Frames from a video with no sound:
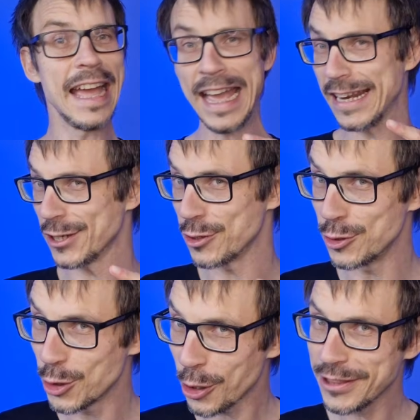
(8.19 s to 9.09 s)
and
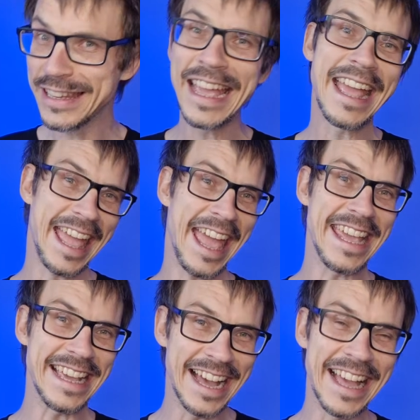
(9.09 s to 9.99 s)

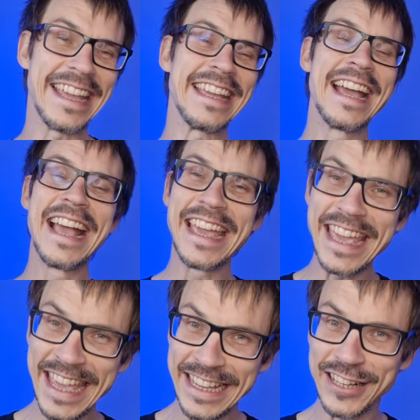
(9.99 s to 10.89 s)
non-AI
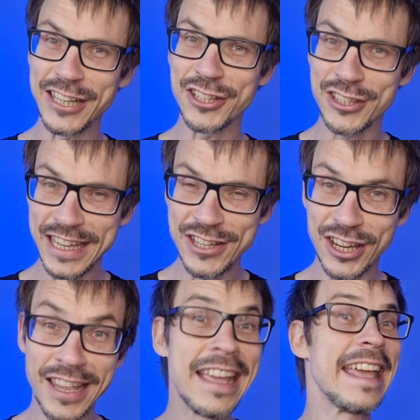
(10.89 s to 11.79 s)
English teacher.